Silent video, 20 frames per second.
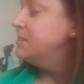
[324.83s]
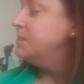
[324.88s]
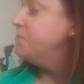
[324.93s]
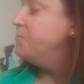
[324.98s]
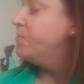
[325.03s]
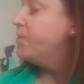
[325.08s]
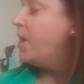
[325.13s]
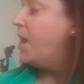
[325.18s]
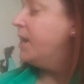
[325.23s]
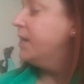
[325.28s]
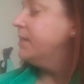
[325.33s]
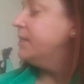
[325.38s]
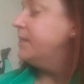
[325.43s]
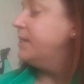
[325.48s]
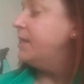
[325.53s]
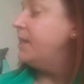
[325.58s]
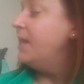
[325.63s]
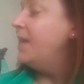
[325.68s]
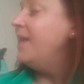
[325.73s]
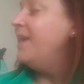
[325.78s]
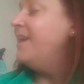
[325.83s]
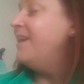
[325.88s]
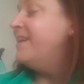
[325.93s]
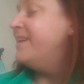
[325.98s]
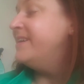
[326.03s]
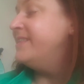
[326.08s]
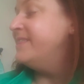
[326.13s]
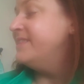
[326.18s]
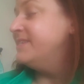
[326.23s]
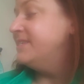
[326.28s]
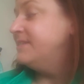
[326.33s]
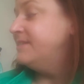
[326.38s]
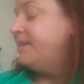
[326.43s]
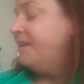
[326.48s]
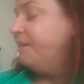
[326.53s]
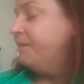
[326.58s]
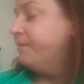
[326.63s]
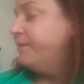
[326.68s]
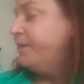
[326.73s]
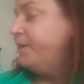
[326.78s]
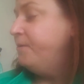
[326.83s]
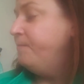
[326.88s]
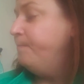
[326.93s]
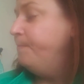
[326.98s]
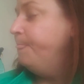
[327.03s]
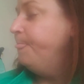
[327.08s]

the broccoli, and the celery.